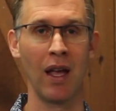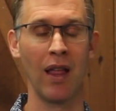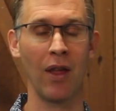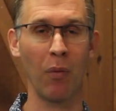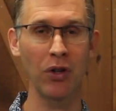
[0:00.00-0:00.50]

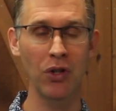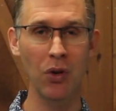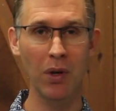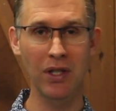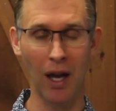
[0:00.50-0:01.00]
Then once you know
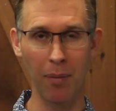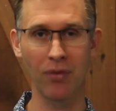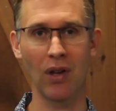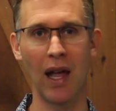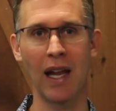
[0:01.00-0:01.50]
what type of
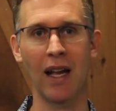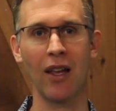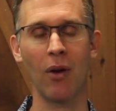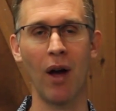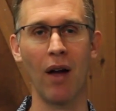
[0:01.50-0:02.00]
sciatica
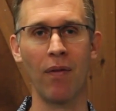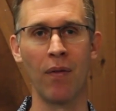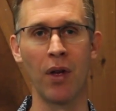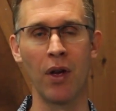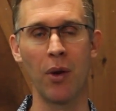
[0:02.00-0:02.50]
you have
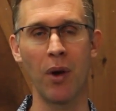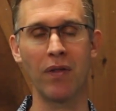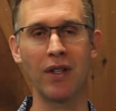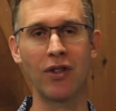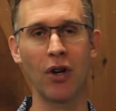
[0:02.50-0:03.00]
to
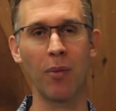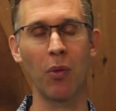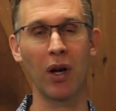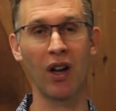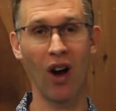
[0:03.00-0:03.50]
determine
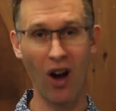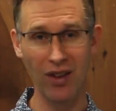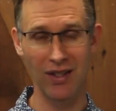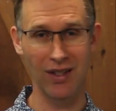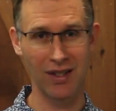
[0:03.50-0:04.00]
what
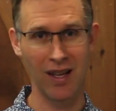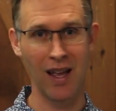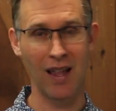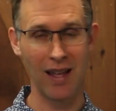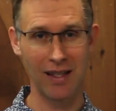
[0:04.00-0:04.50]
causes
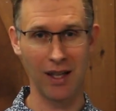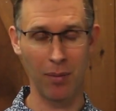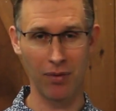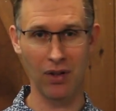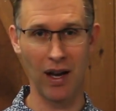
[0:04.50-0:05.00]
that type
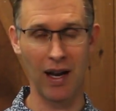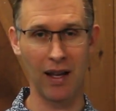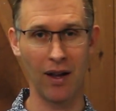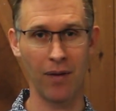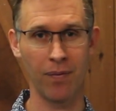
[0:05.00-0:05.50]
of
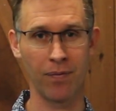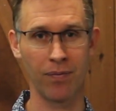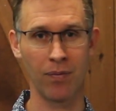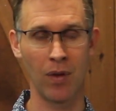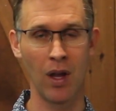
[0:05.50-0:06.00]
sciatica.
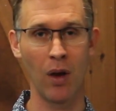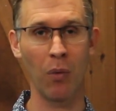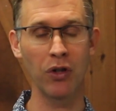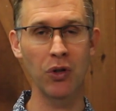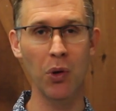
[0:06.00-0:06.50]

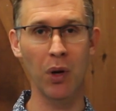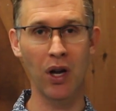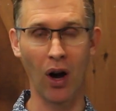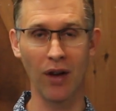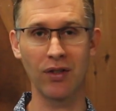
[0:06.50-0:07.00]
Once you know what
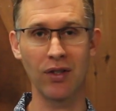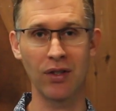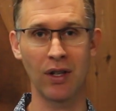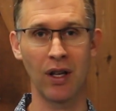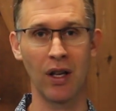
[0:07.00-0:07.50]

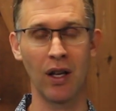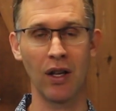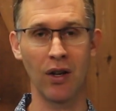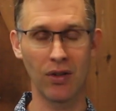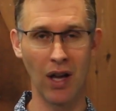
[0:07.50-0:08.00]
causes
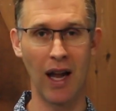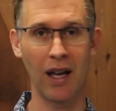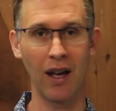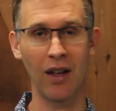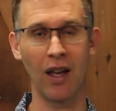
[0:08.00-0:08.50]
your
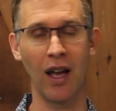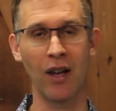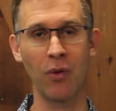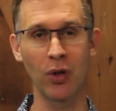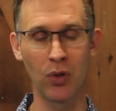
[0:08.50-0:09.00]
sciatica and
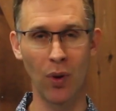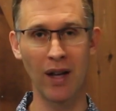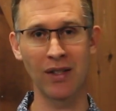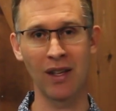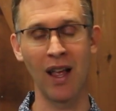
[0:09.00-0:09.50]
you
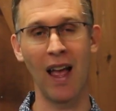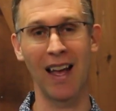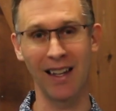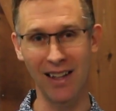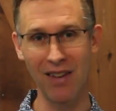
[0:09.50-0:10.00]
address
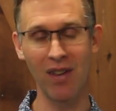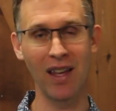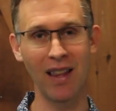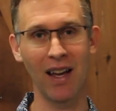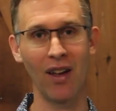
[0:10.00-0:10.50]
and alleviate
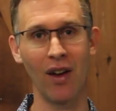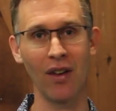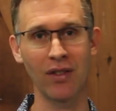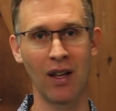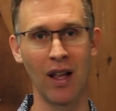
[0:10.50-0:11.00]
that
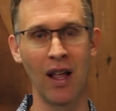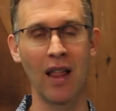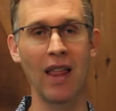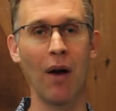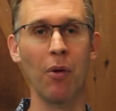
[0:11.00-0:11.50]
cause,
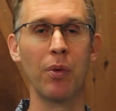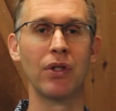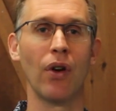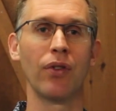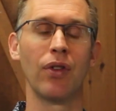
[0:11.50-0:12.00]
that will
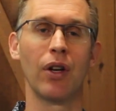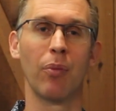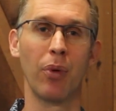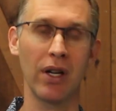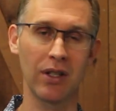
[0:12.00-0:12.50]
result in the
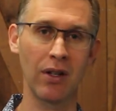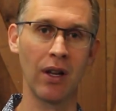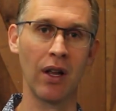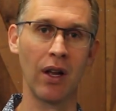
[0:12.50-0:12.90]
compression